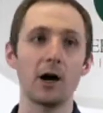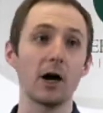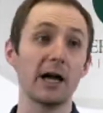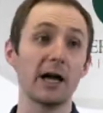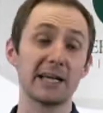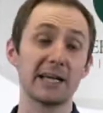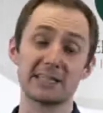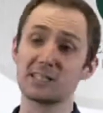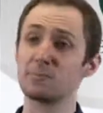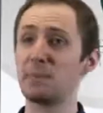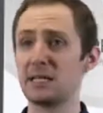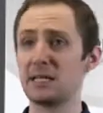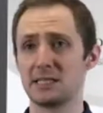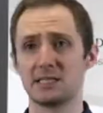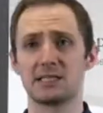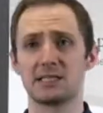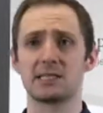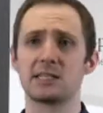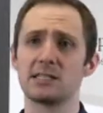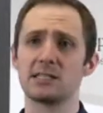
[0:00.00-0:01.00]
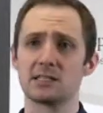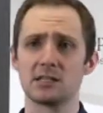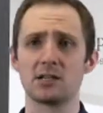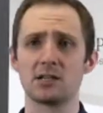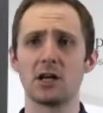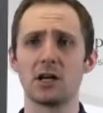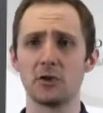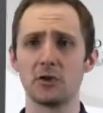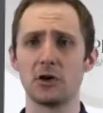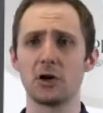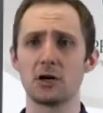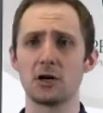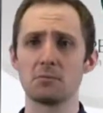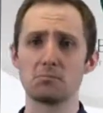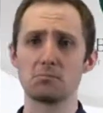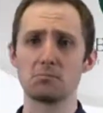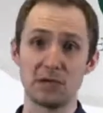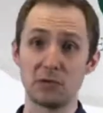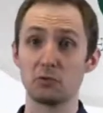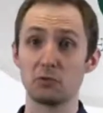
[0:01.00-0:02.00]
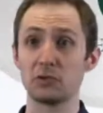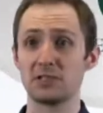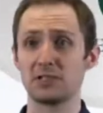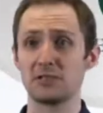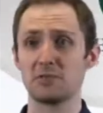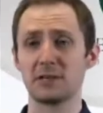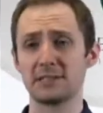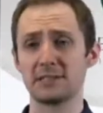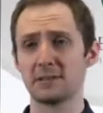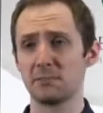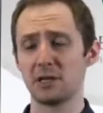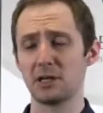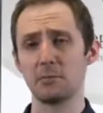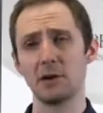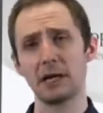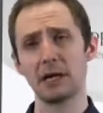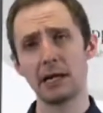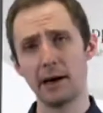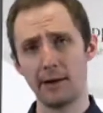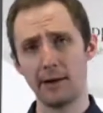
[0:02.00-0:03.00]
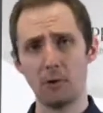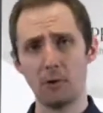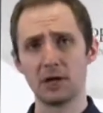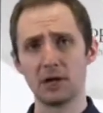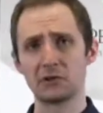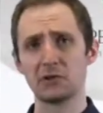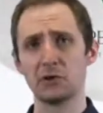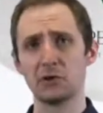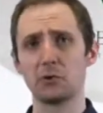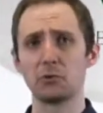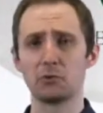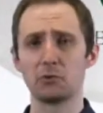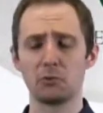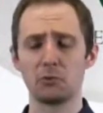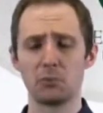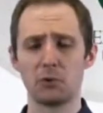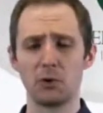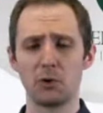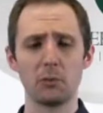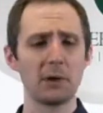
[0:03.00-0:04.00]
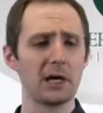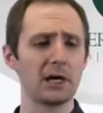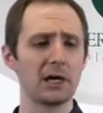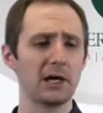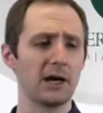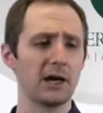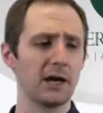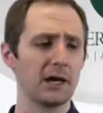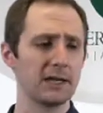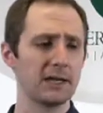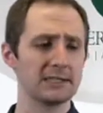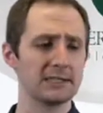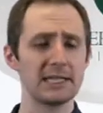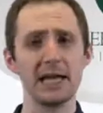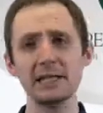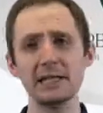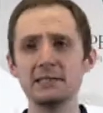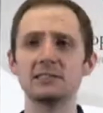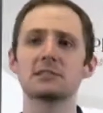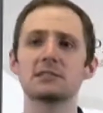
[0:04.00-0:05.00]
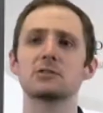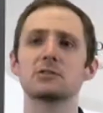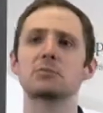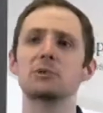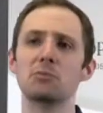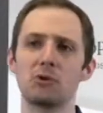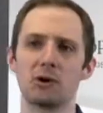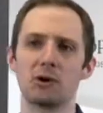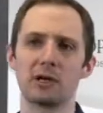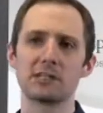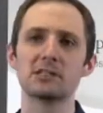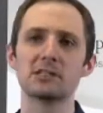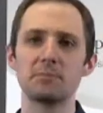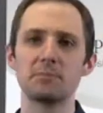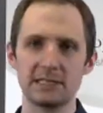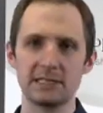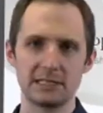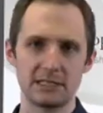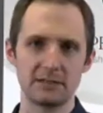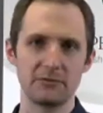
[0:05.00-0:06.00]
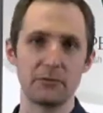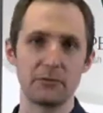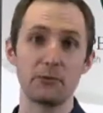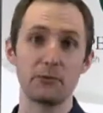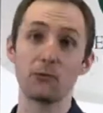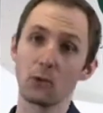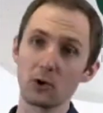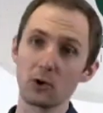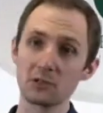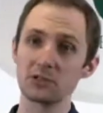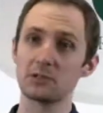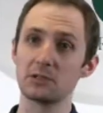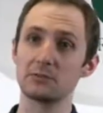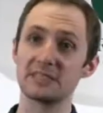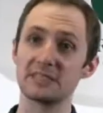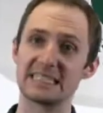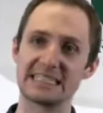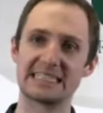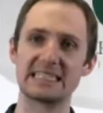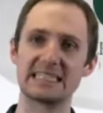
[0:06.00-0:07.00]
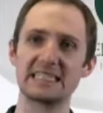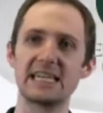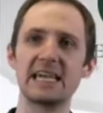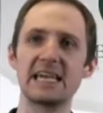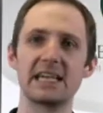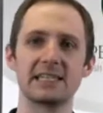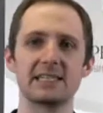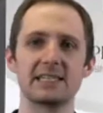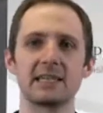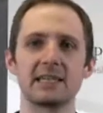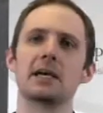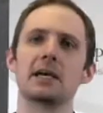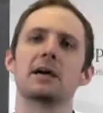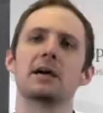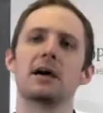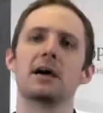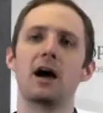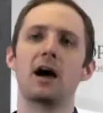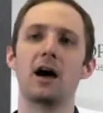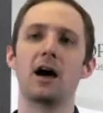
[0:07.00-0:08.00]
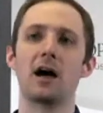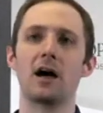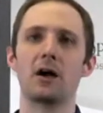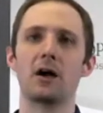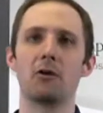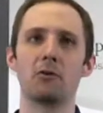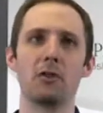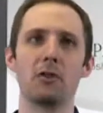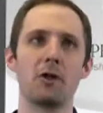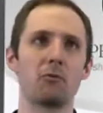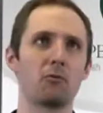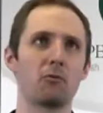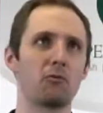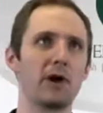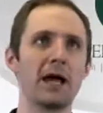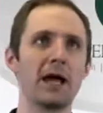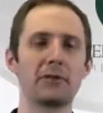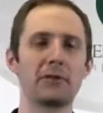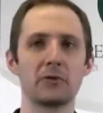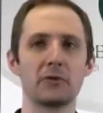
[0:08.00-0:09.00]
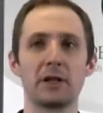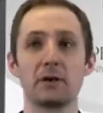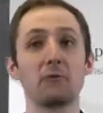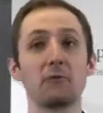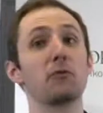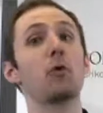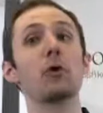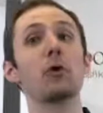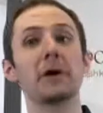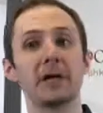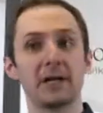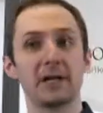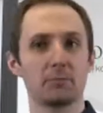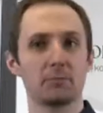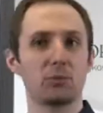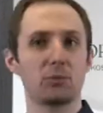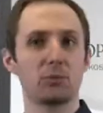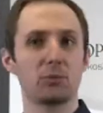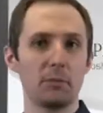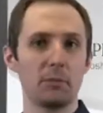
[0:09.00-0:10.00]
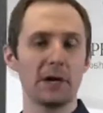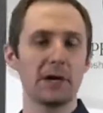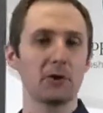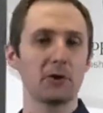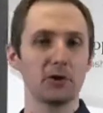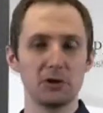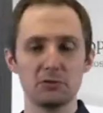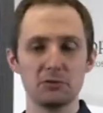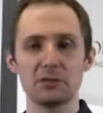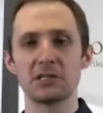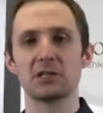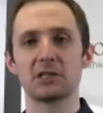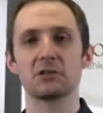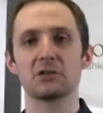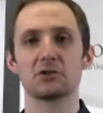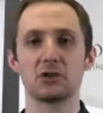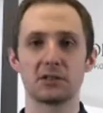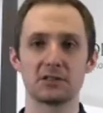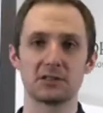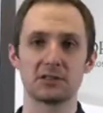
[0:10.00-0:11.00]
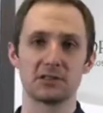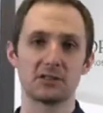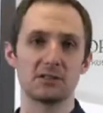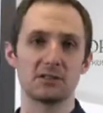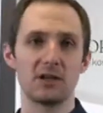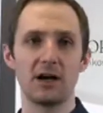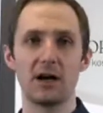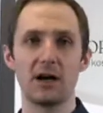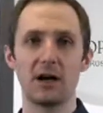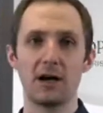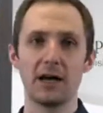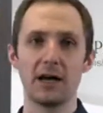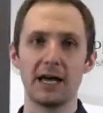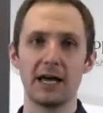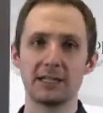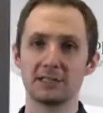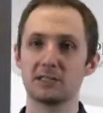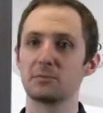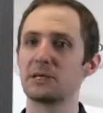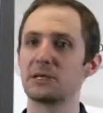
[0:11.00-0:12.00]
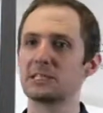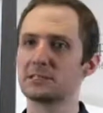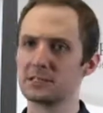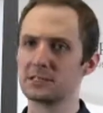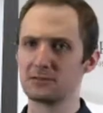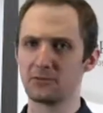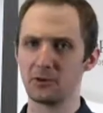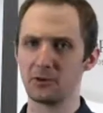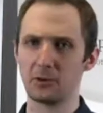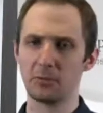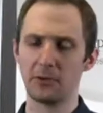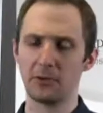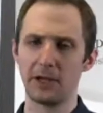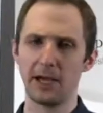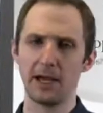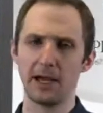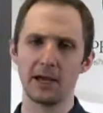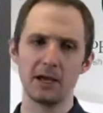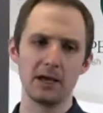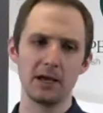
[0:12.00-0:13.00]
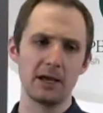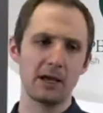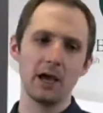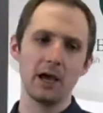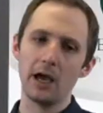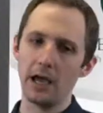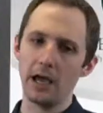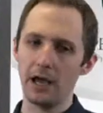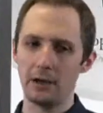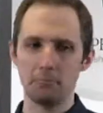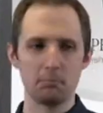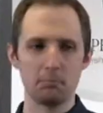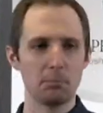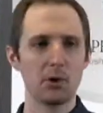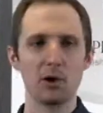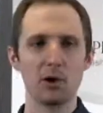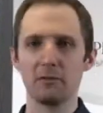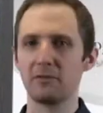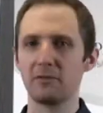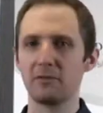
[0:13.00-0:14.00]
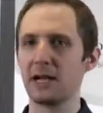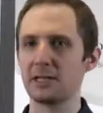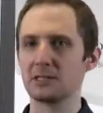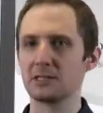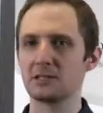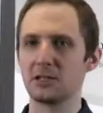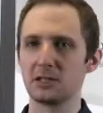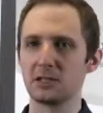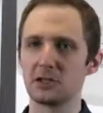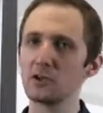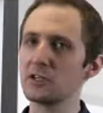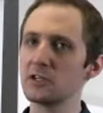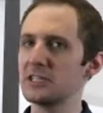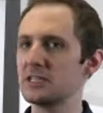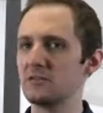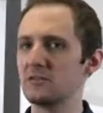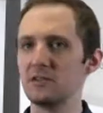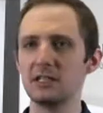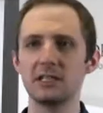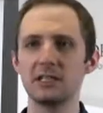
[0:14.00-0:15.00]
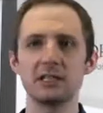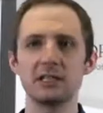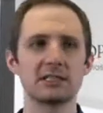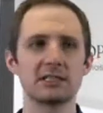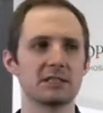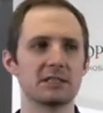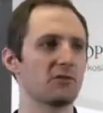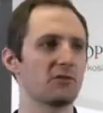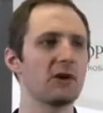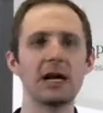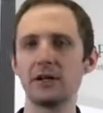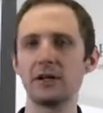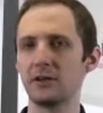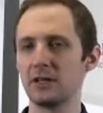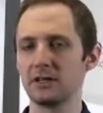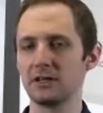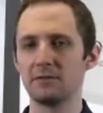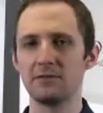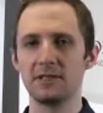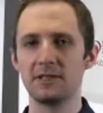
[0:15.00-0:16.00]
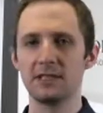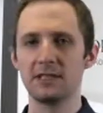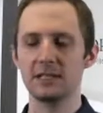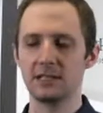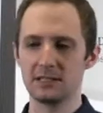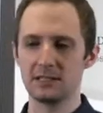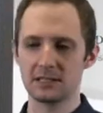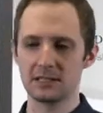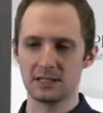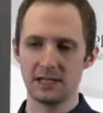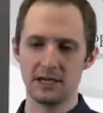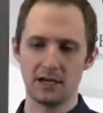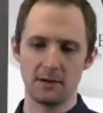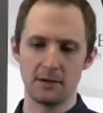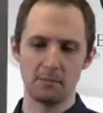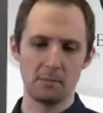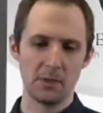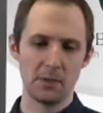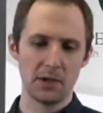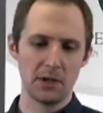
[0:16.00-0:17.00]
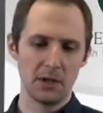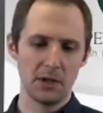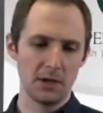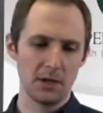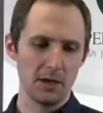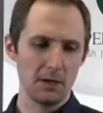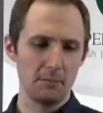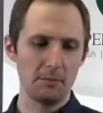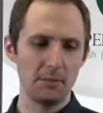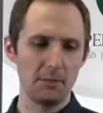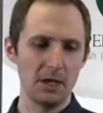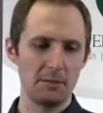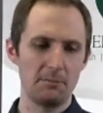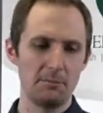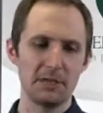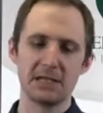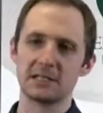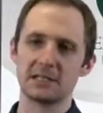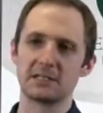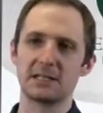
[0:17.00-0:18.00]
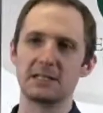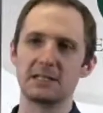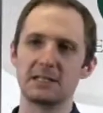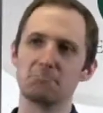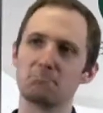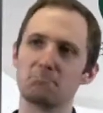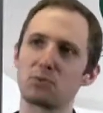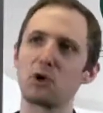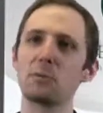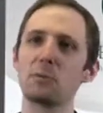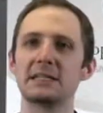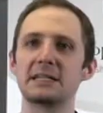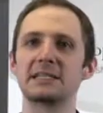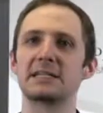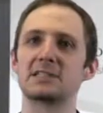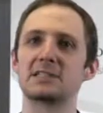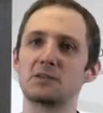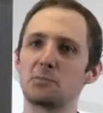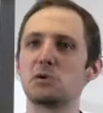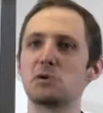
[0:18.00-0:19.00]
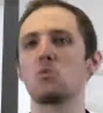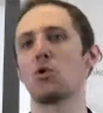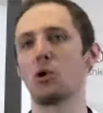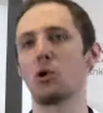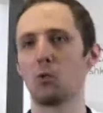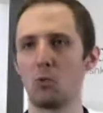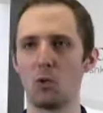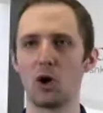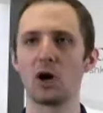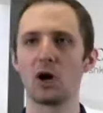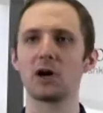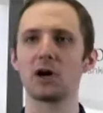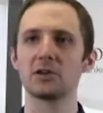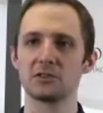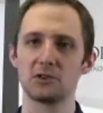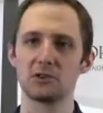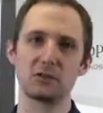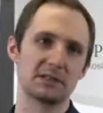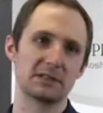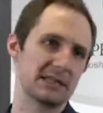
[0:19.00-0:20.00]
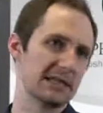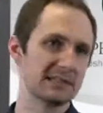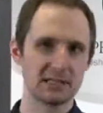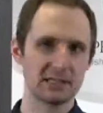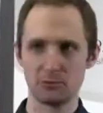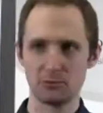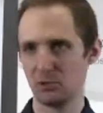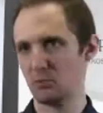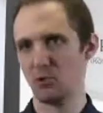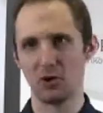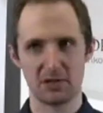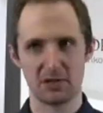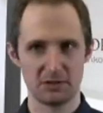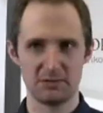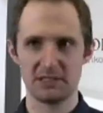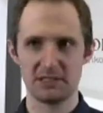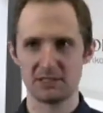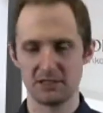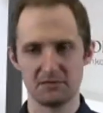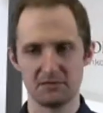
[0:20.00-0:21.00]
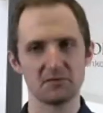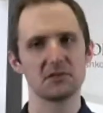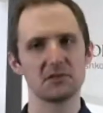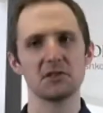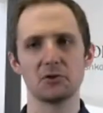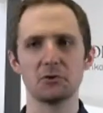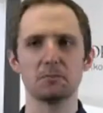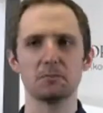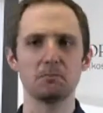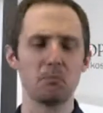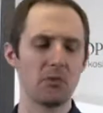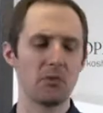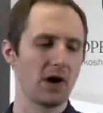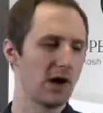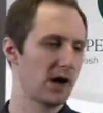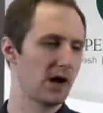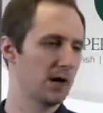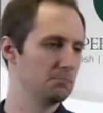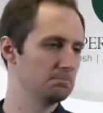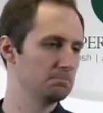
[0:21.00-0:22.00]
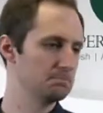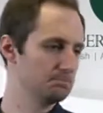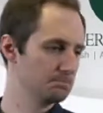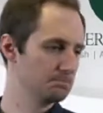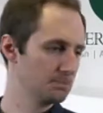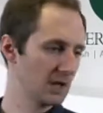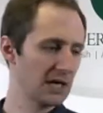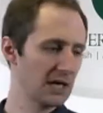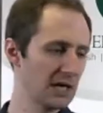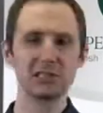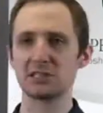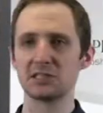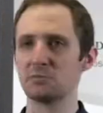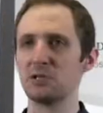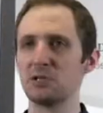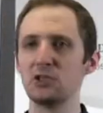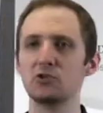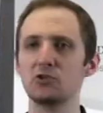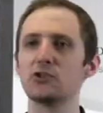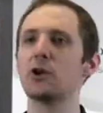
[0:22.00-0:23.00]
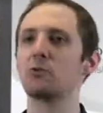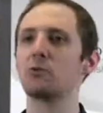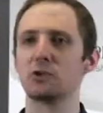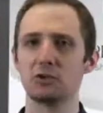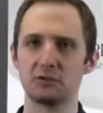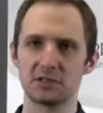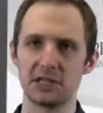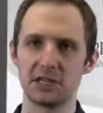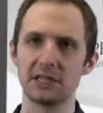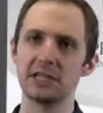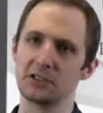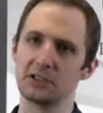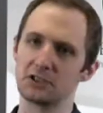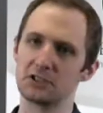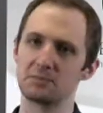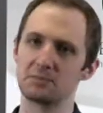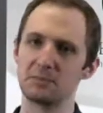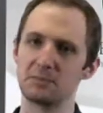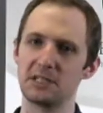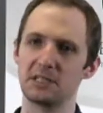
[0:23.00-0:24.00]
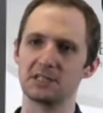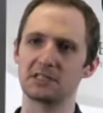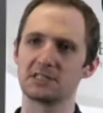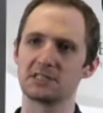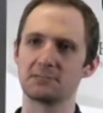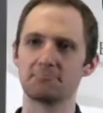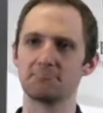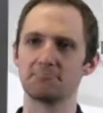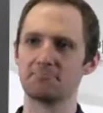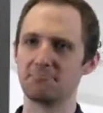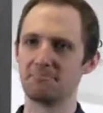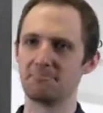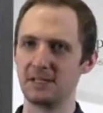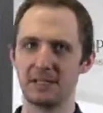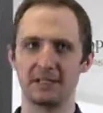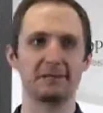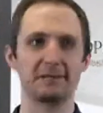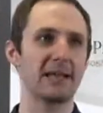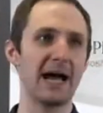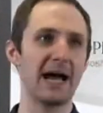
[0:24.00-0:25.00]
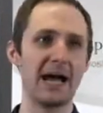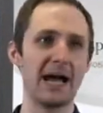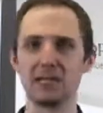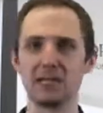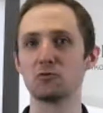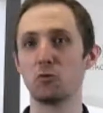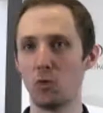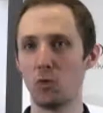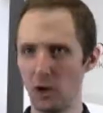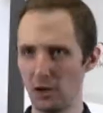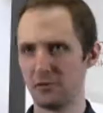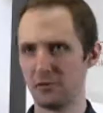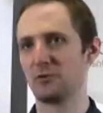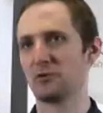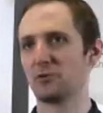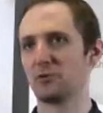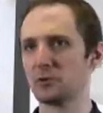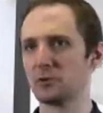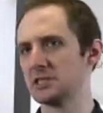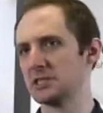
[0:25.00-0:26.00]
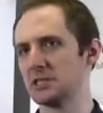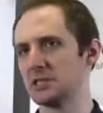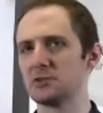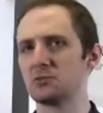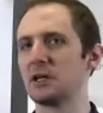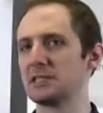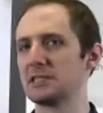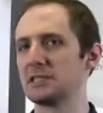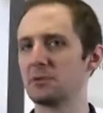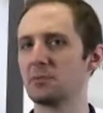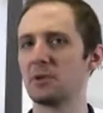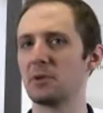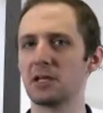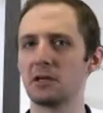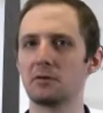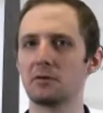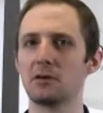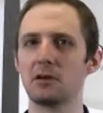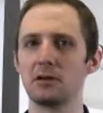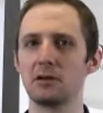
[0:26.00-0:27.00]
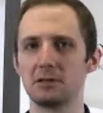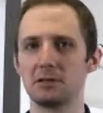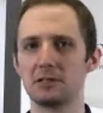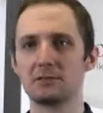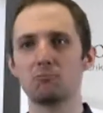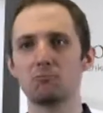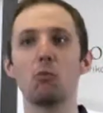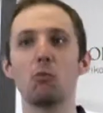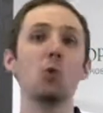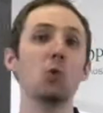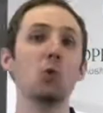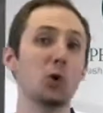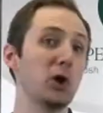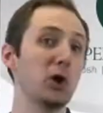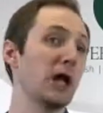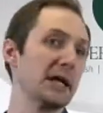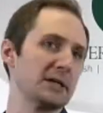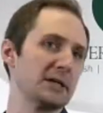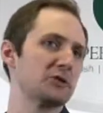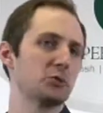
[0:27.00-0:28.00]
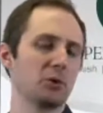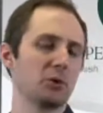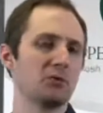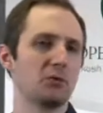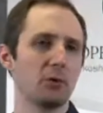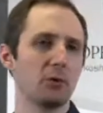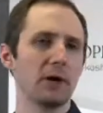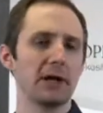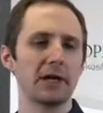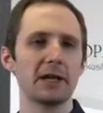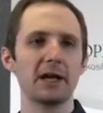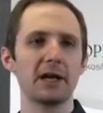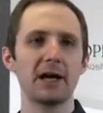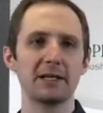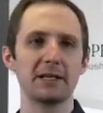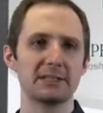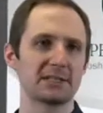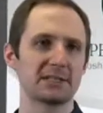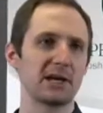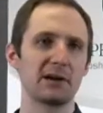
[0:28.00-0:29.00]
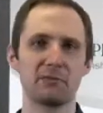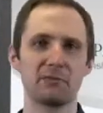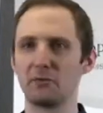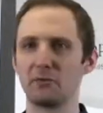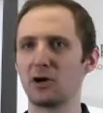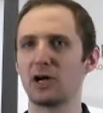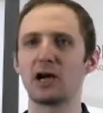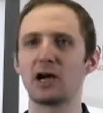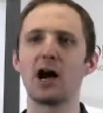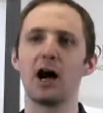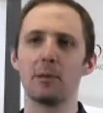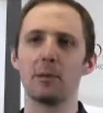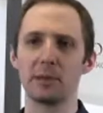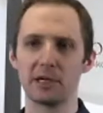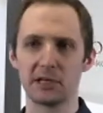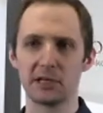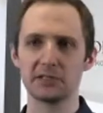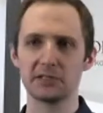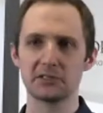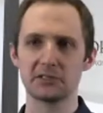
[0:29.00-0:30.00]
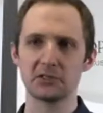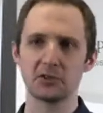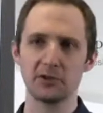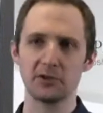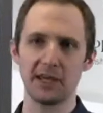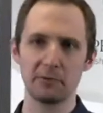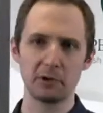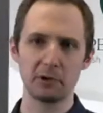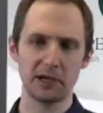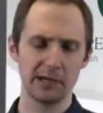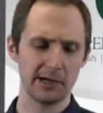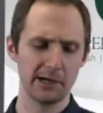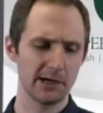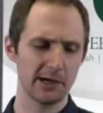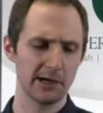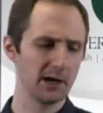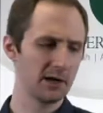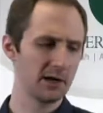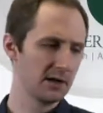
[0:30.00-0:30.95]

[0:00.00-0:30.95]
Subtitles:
Expense is another big reason why somebody might not want to go through probate. It tends to be more expensive for someone's estate rather than avoiding probate or using a trust as the basis for a plan. And part of that is attorney's fees, it's filing fees, because probate tends to be more work. So it tends to be more expensive too. It doesn't mean you don't use it. It just means that is one of the reasons why somebody would like to avoid it. Is kind of a very common concern that we hear.